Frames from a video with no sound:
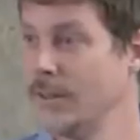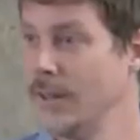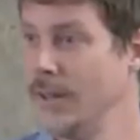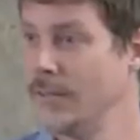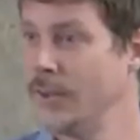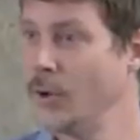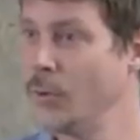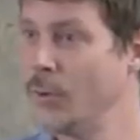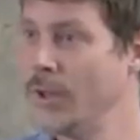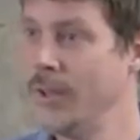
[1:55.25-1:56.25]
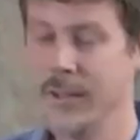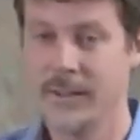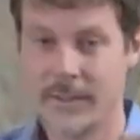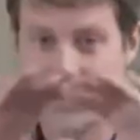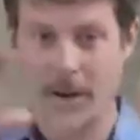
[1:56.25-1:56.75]
And so
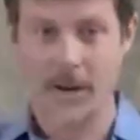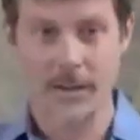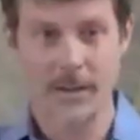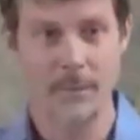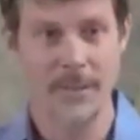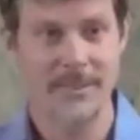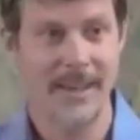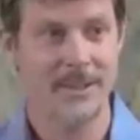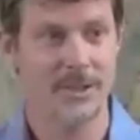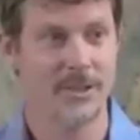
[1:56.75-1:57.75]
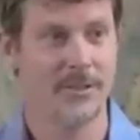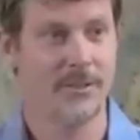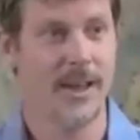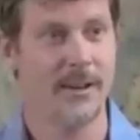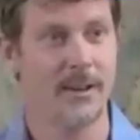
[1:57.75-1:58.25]
there are
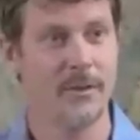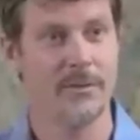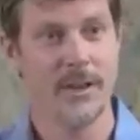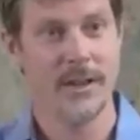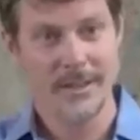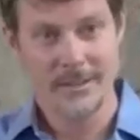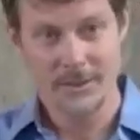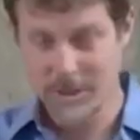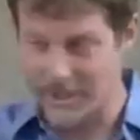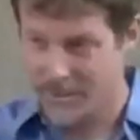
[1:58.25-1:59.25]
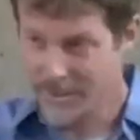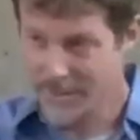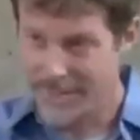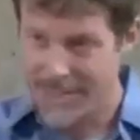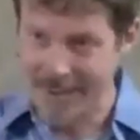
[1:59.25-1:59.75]
limitations out of just
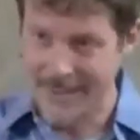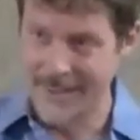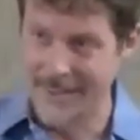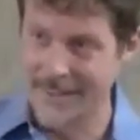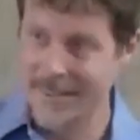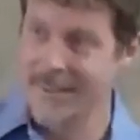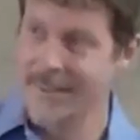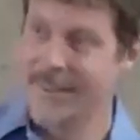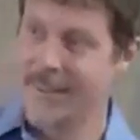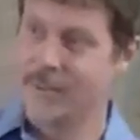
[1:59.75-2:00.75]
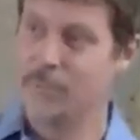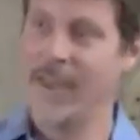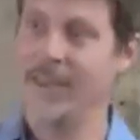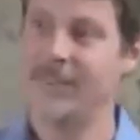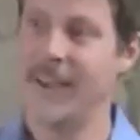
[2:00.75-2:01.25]
thinking that's
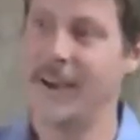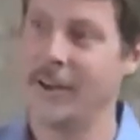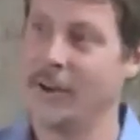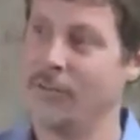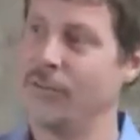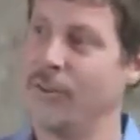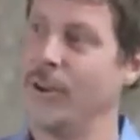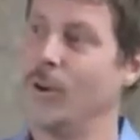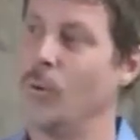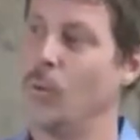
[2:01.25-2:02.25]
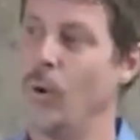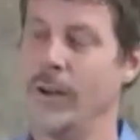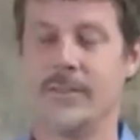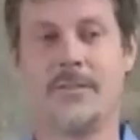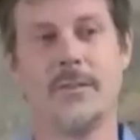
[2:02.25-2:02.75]
based out of
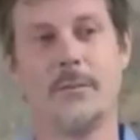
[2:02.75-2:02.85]
what's